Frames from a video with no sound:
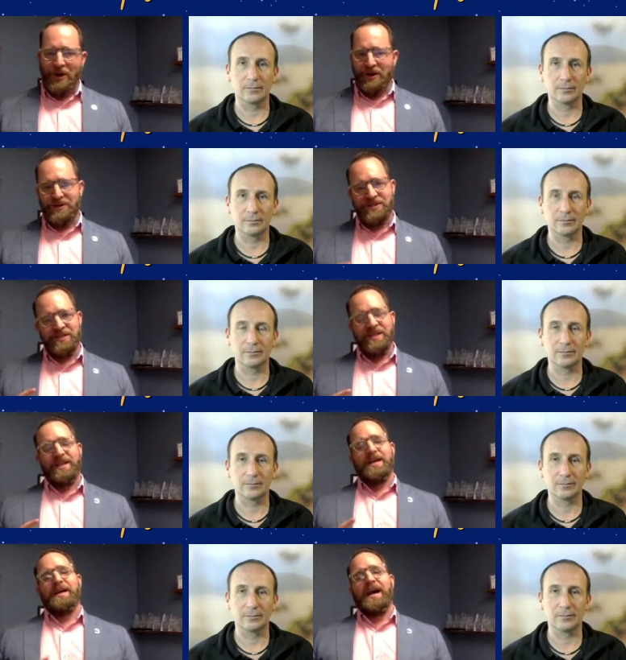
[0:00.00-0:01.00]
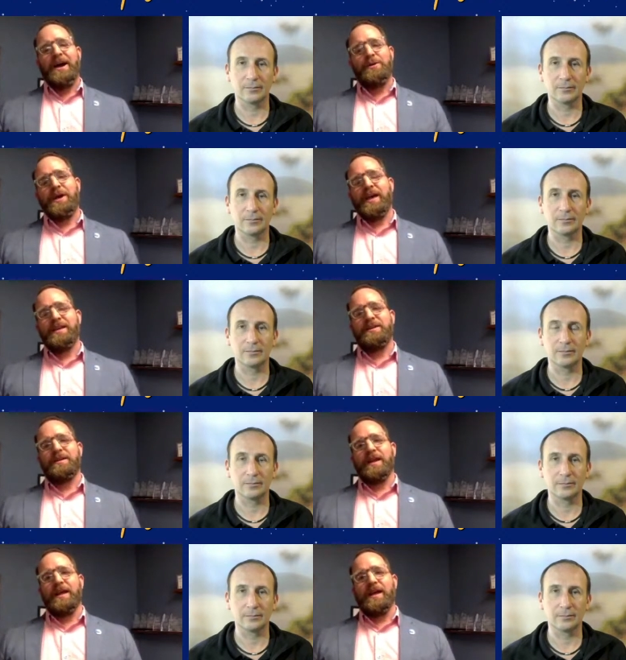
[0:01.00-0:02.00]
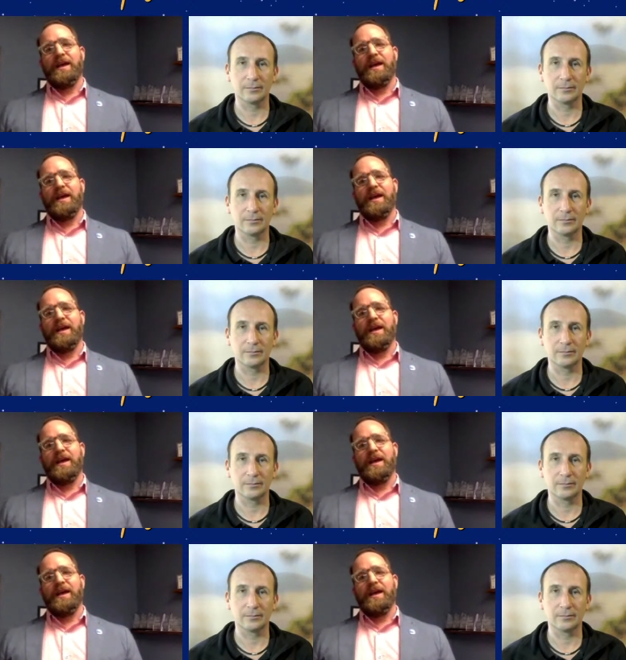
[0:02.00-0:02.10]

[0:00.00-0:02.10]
Speaker 1: the parks. How can